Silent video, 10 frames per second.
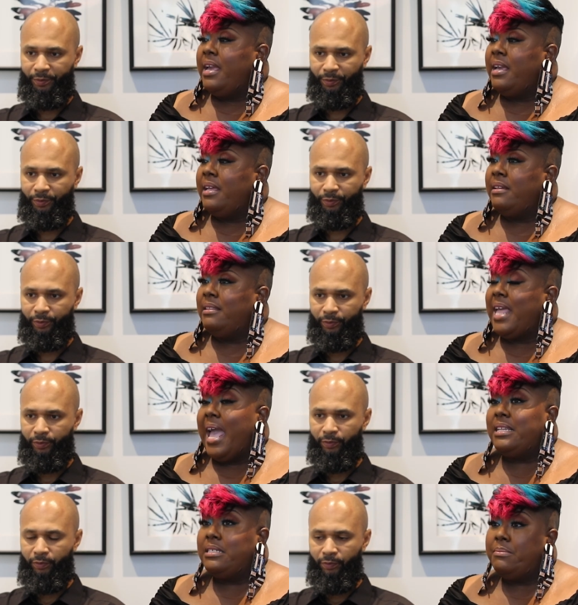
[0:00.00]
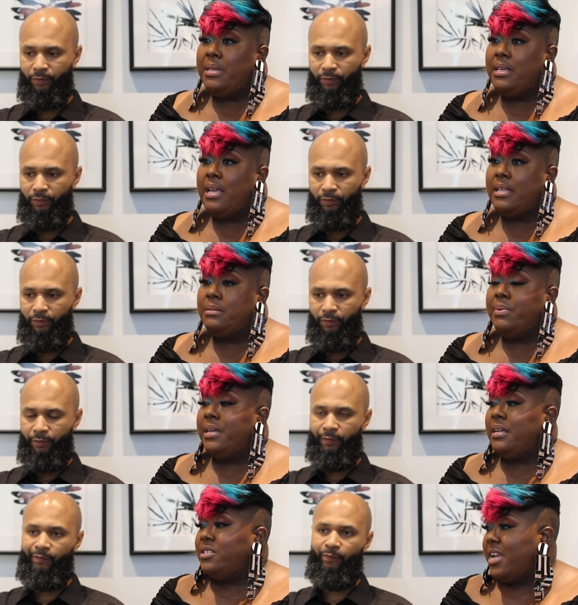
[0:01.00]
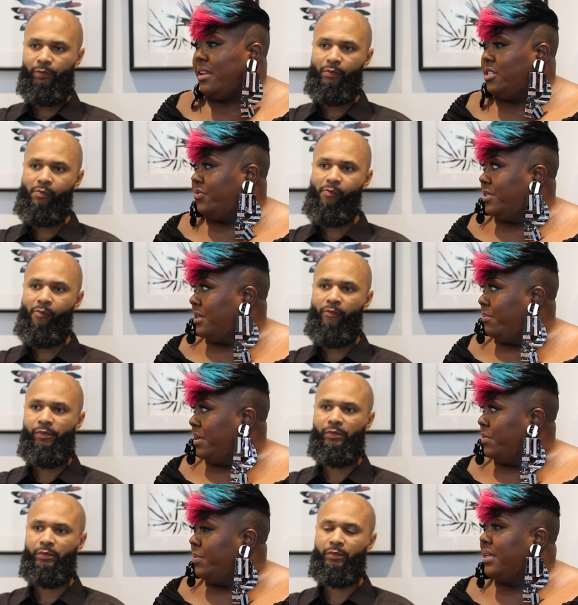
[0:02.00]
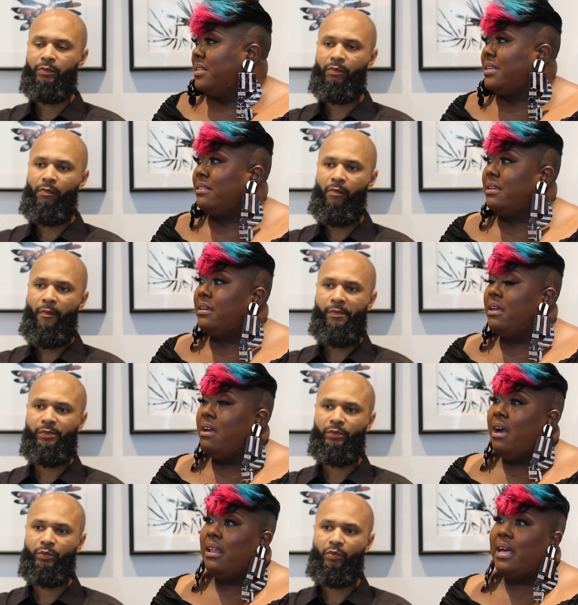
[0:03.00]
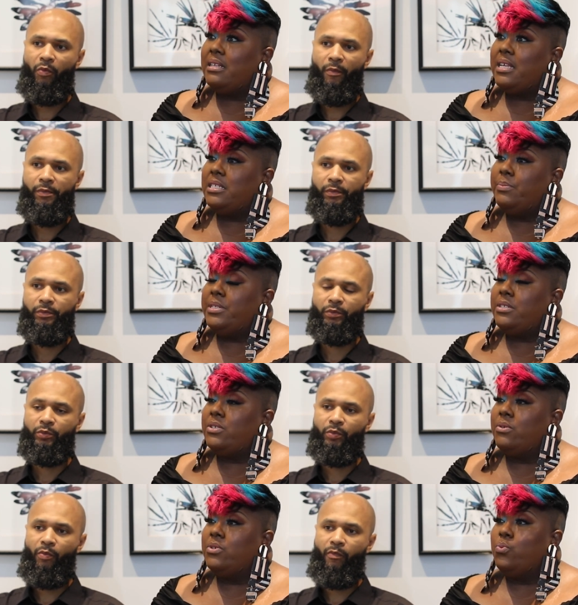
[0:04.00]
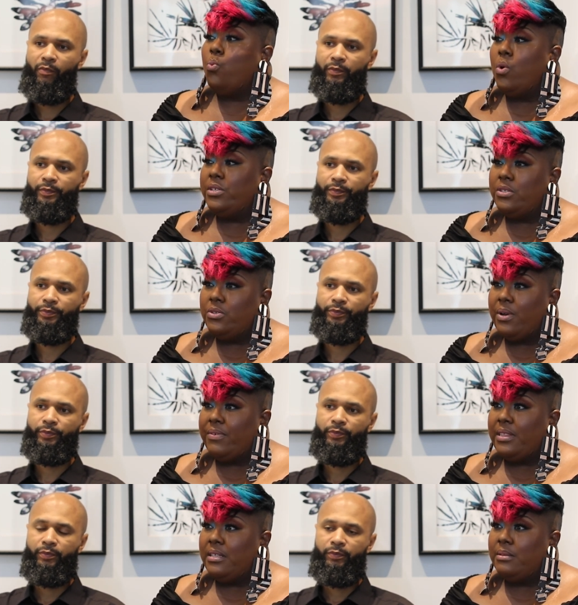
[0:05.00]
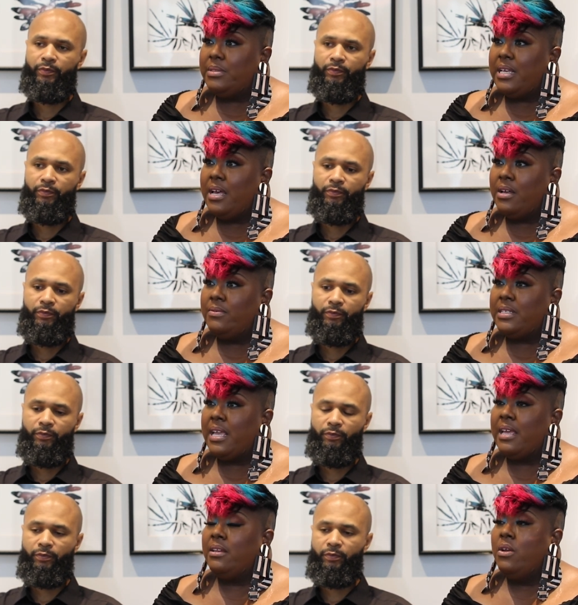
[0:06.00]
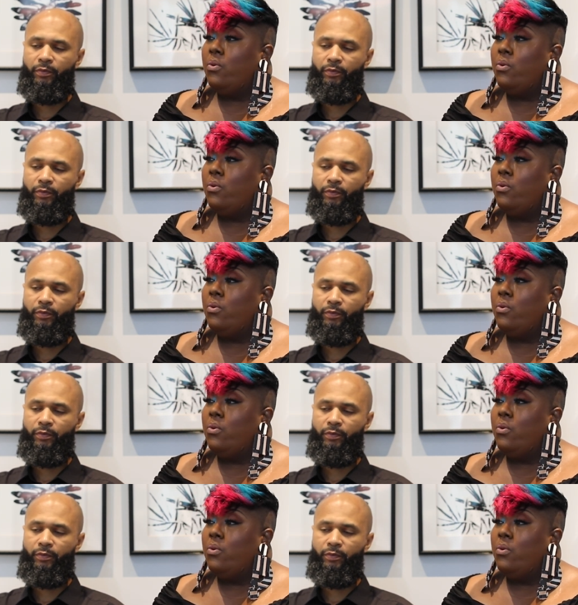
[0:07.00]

Speaker 1: And that to me has been a challenge for some people, because I think a lot of times business owners want to do everything themselves, and